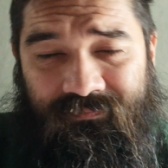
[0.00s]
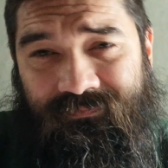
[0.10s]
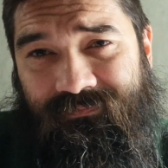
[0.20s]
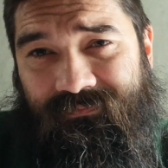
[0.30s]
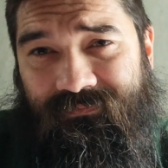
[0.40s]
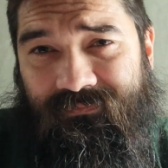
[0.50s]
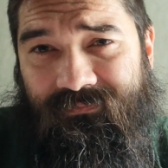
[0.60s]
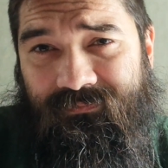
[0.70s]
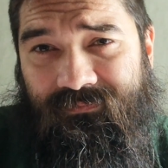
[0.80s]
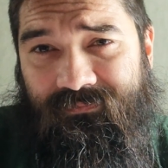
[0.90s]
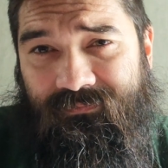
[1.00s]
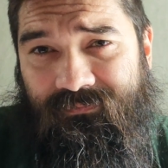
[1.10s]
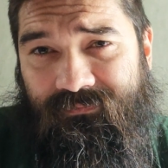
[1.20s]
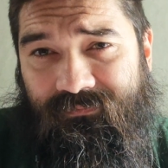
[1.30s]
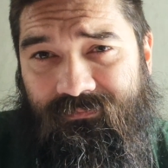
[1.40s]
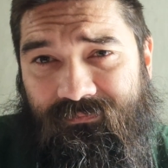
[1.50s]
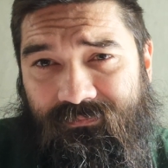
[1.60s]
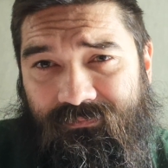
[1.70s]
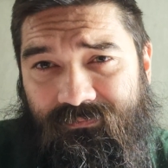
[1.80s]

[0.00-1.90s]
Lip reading: (silence)